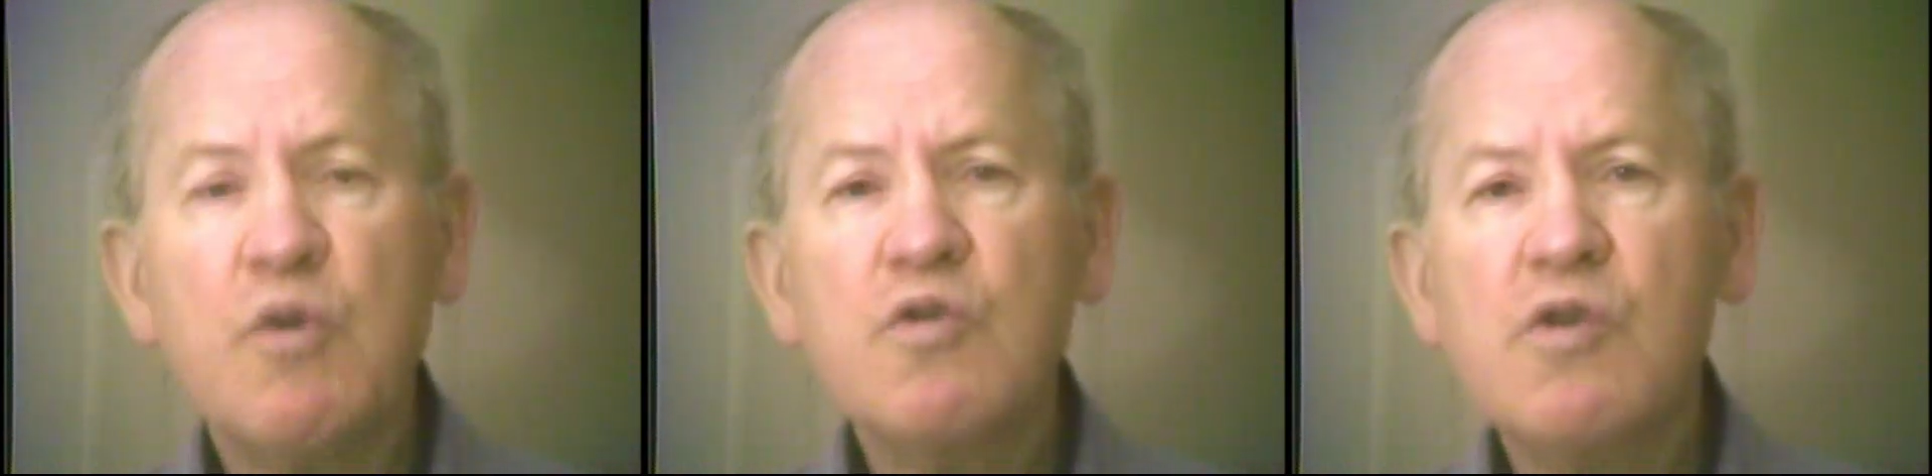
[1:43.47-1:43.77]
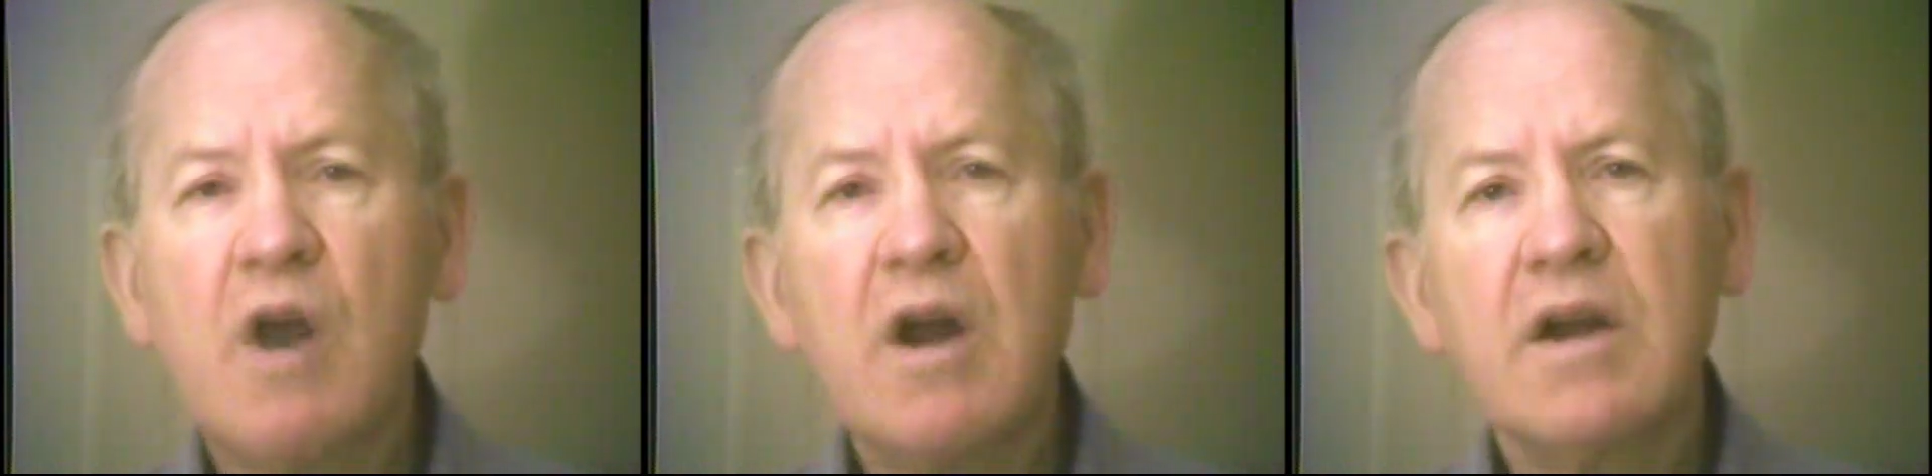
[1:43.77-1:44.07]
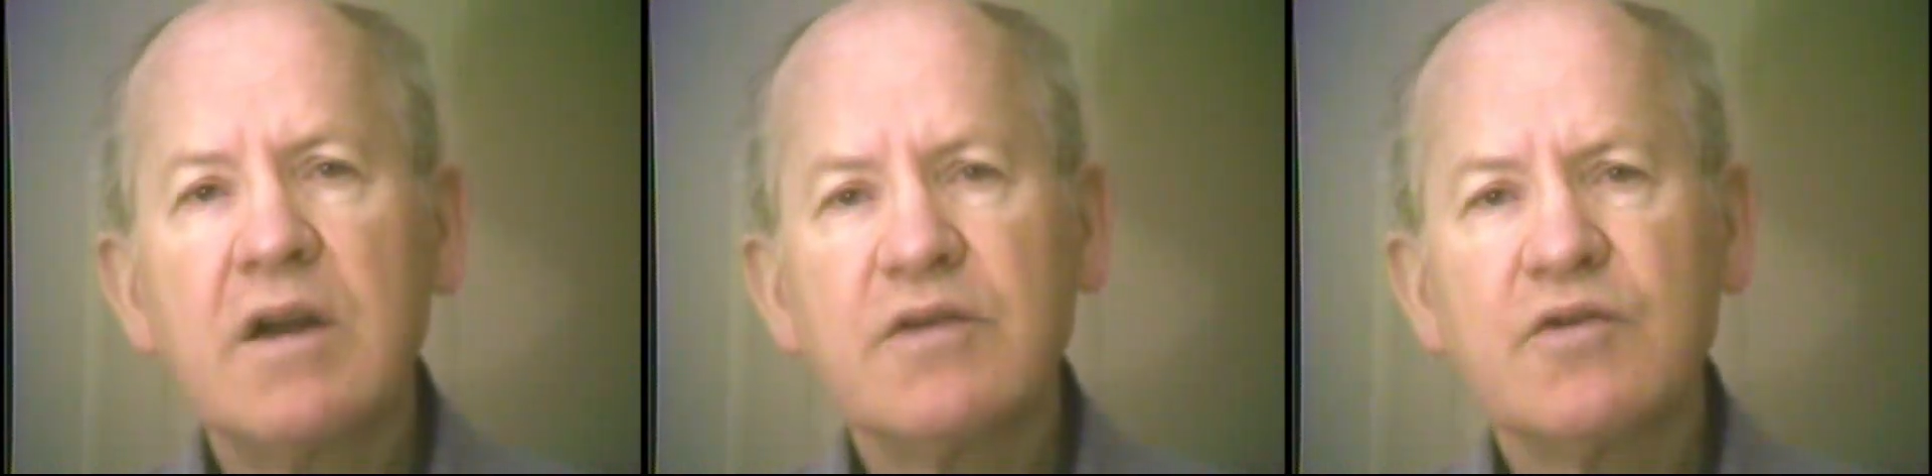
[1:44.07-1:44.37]

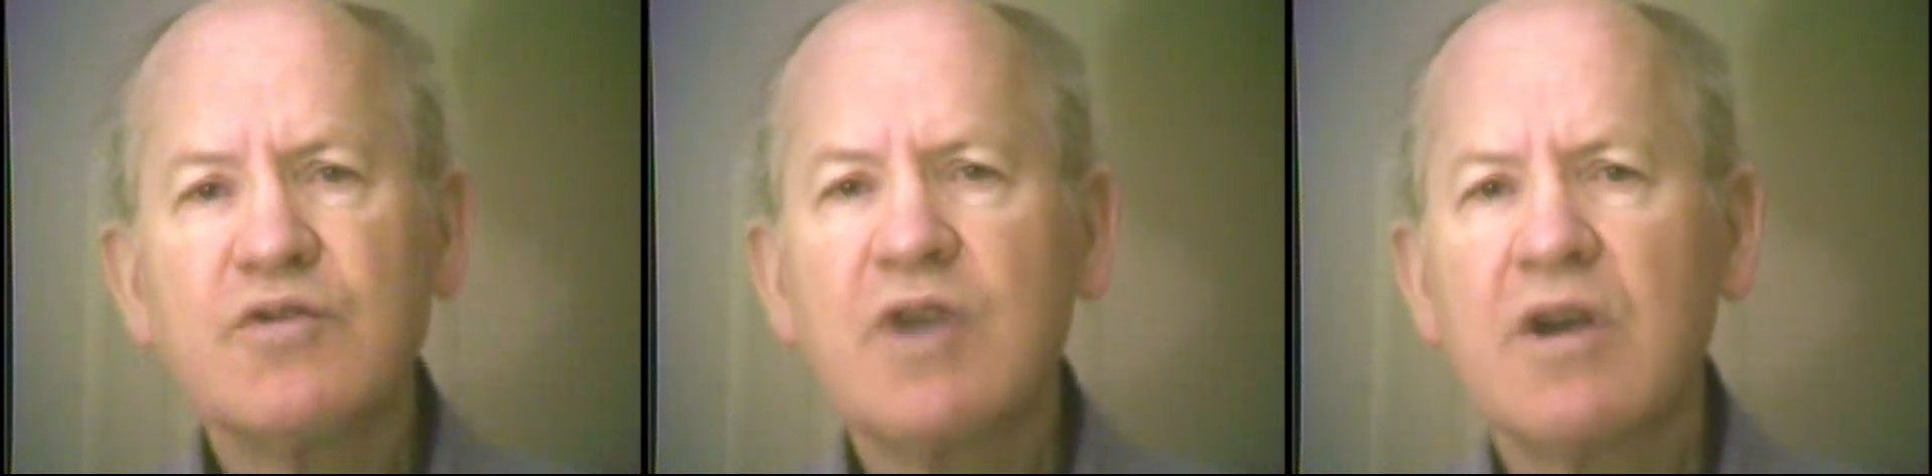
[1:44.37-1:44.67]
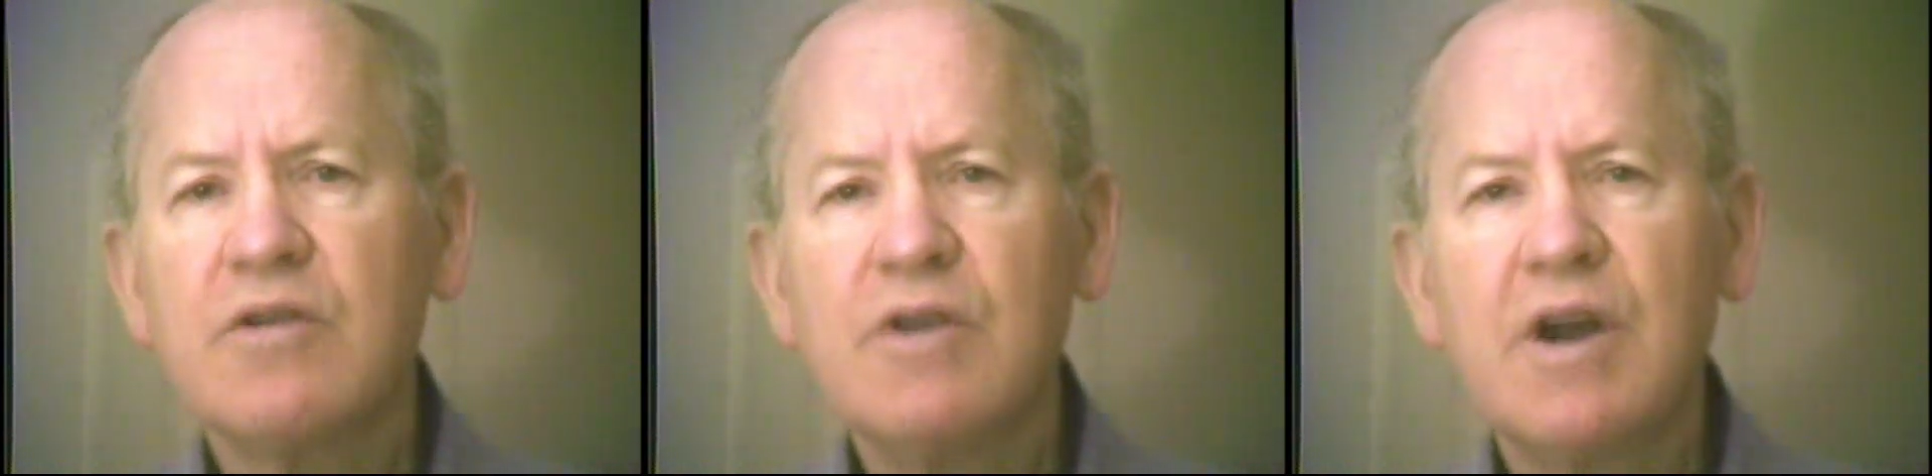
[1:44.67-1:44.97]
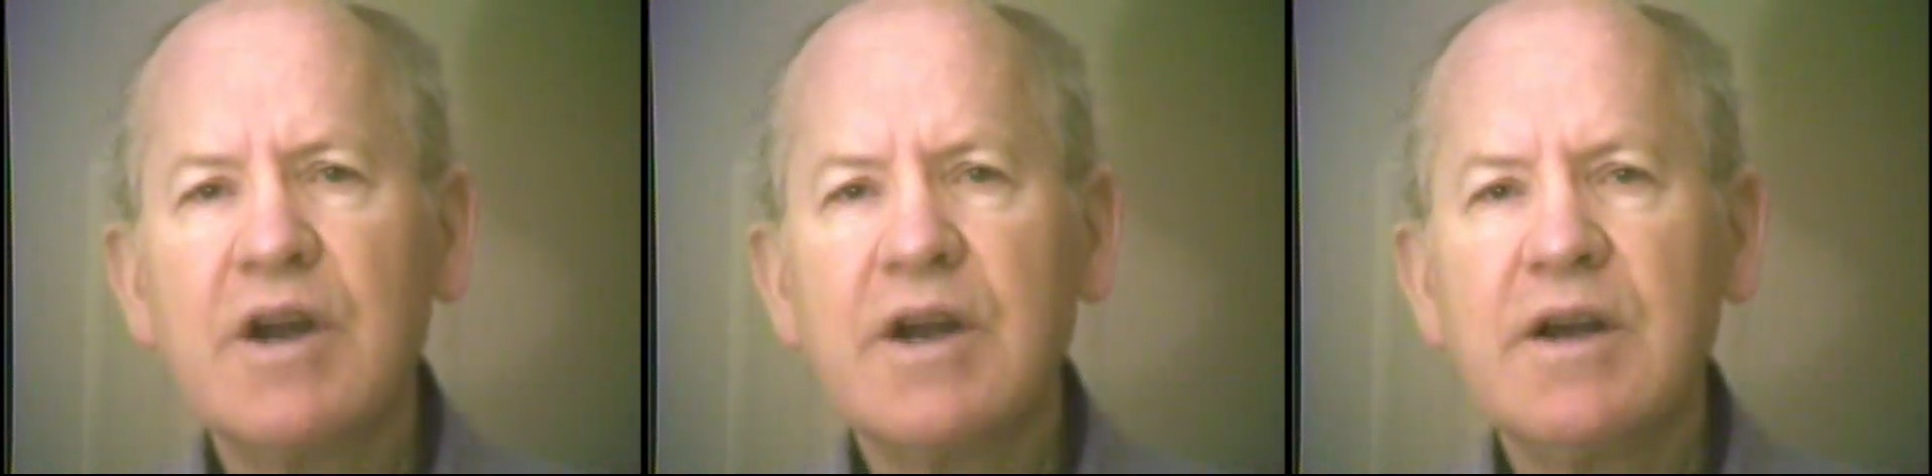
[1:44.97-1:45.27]
mokuhanga,
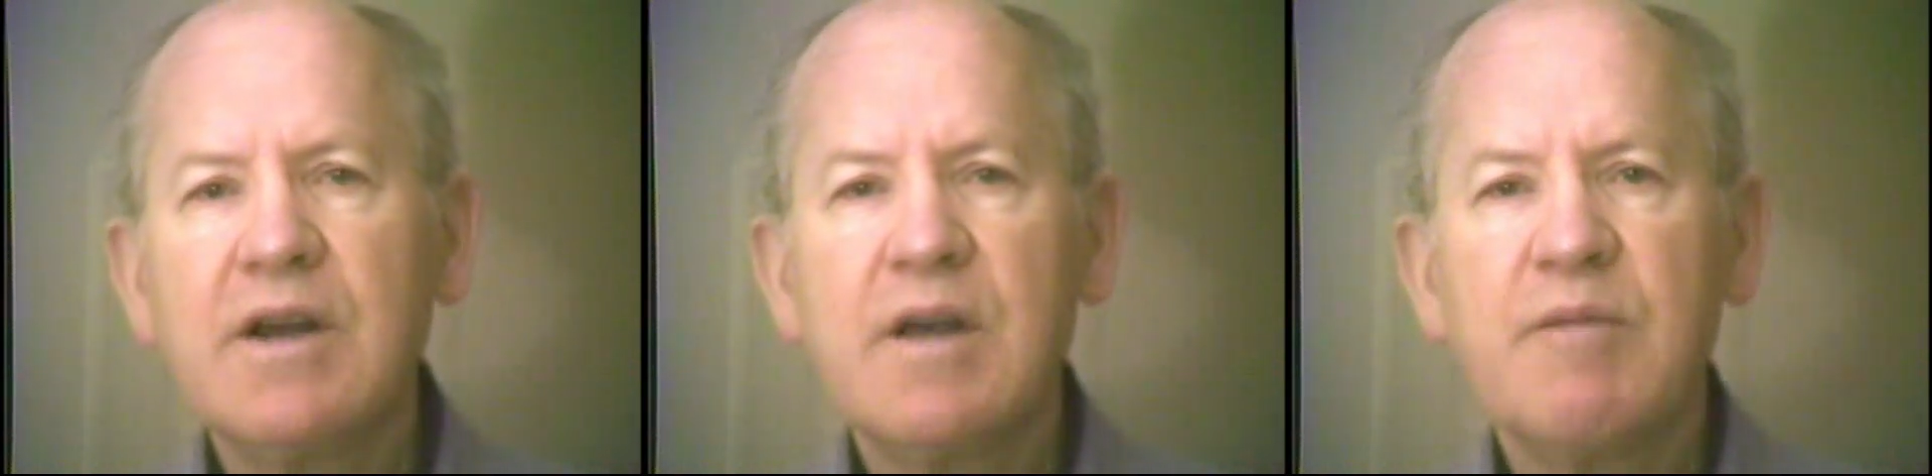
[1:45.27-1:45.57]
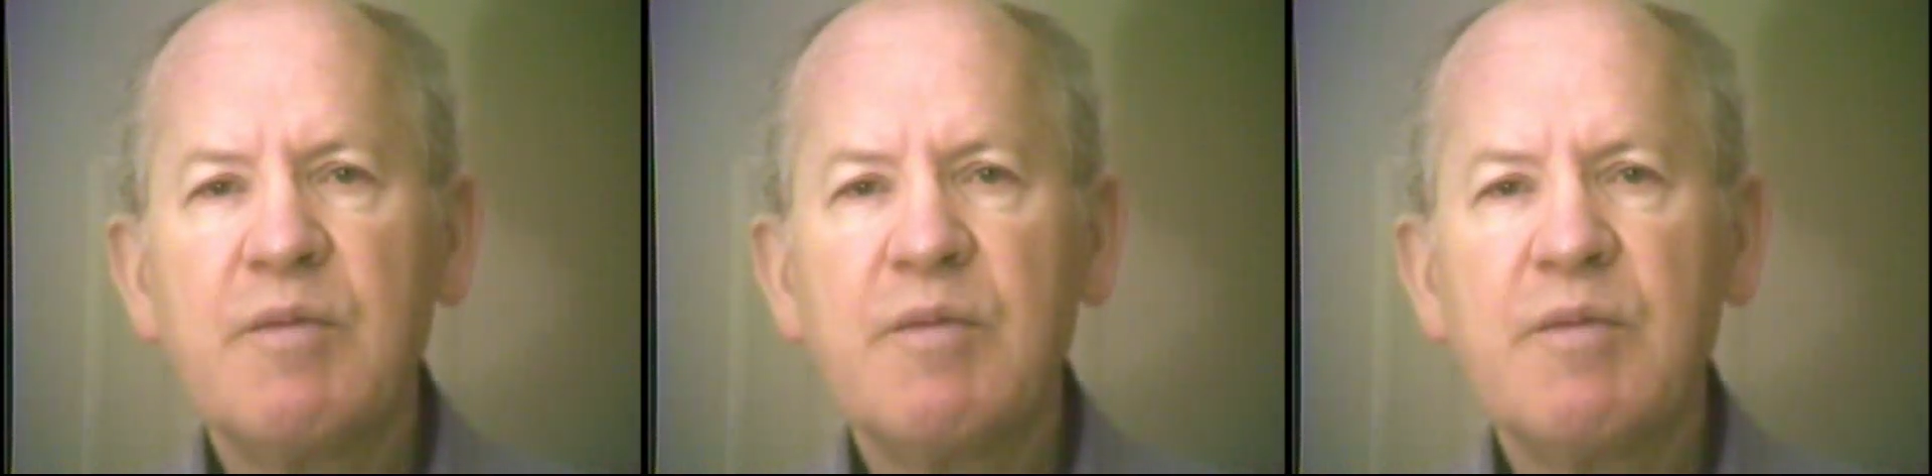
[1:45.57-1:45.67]
sosakuhanga,